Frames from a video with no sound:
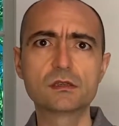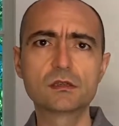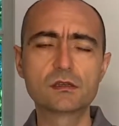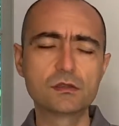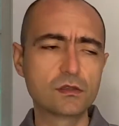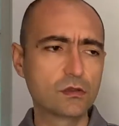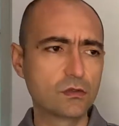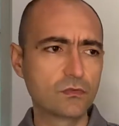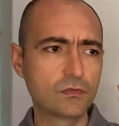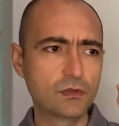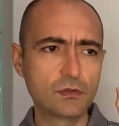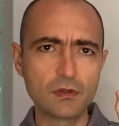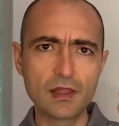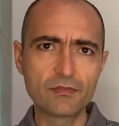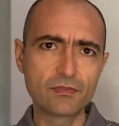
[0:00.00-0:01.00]
So if the
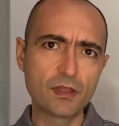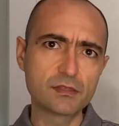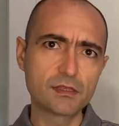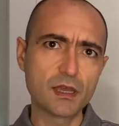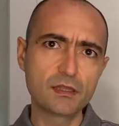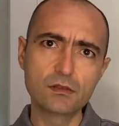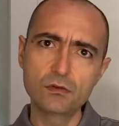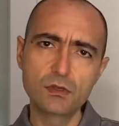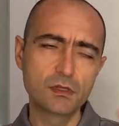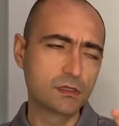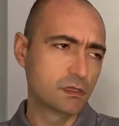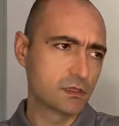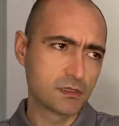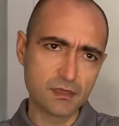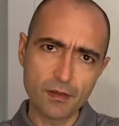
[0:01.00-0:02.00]
left-hand side unit
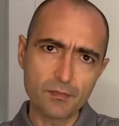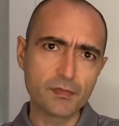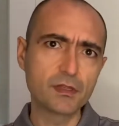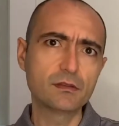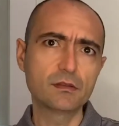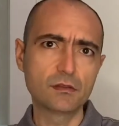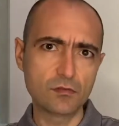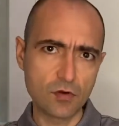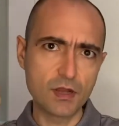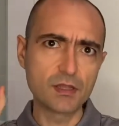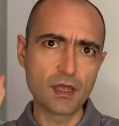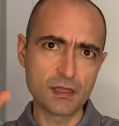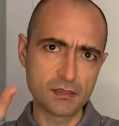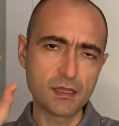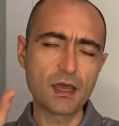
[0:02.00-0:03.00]
is something, the
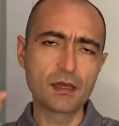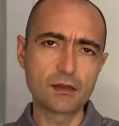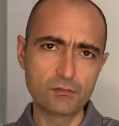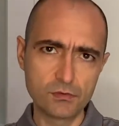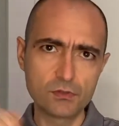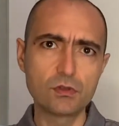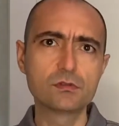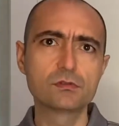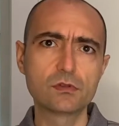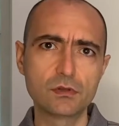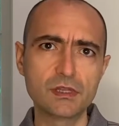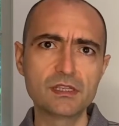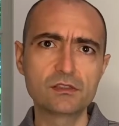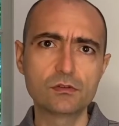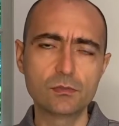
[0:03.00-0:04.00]
right-hand side it also
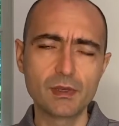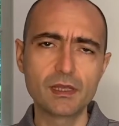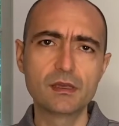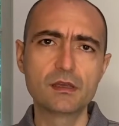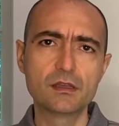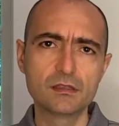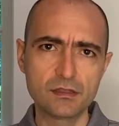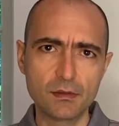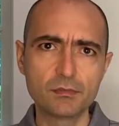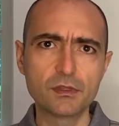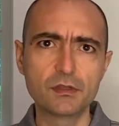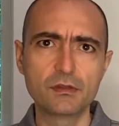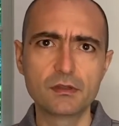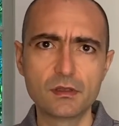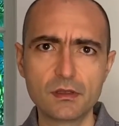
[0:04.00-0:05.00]
needs to be something.
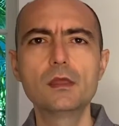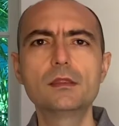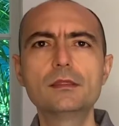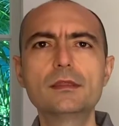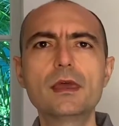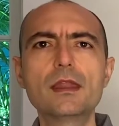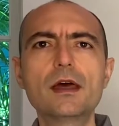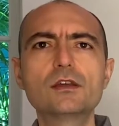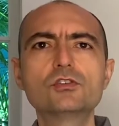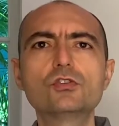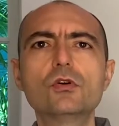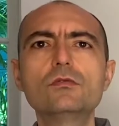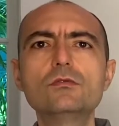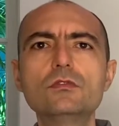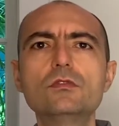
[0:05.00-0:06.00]
Then I
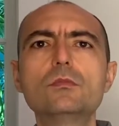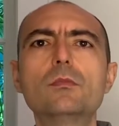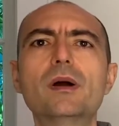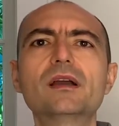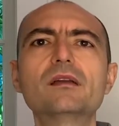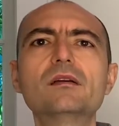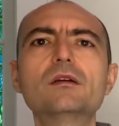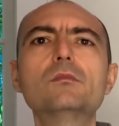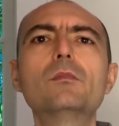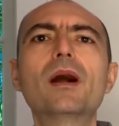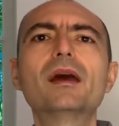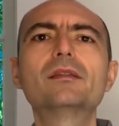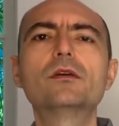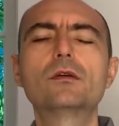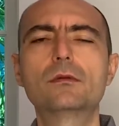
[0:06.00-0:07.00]
showed you the Buckingham Pi
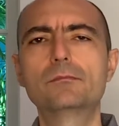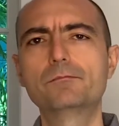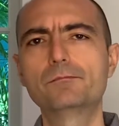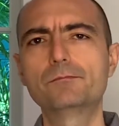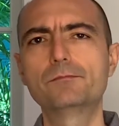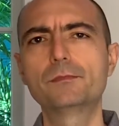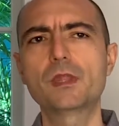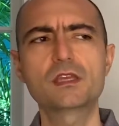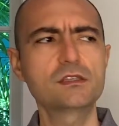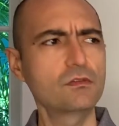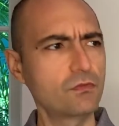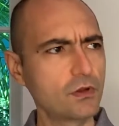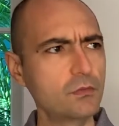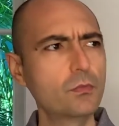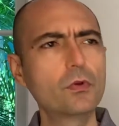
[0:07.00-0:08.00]
theorem. That's a
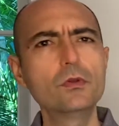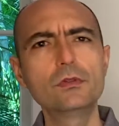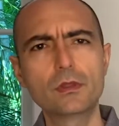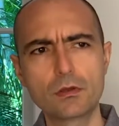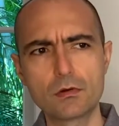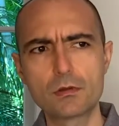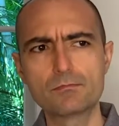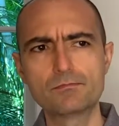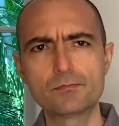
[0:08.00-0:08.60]
very important theorem.